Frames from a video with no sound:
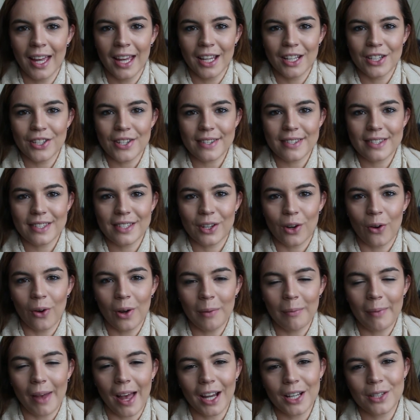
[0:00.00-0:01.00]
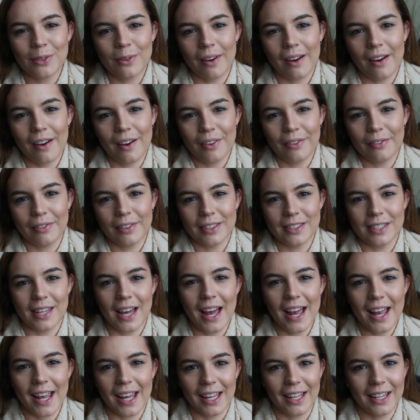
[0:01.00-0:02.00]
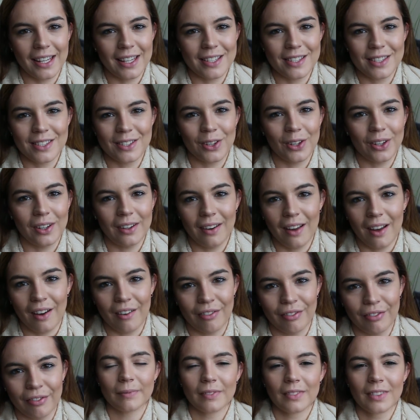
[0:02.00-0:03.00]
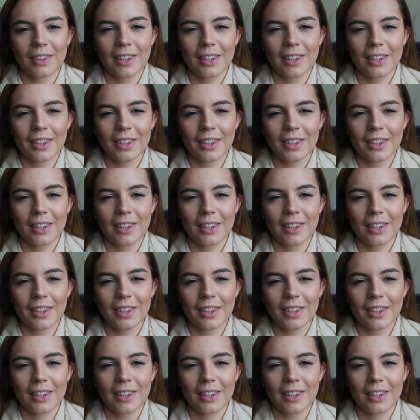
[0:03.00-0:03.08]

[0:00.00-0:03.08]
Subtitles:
just going back to a healthful diet is good enough.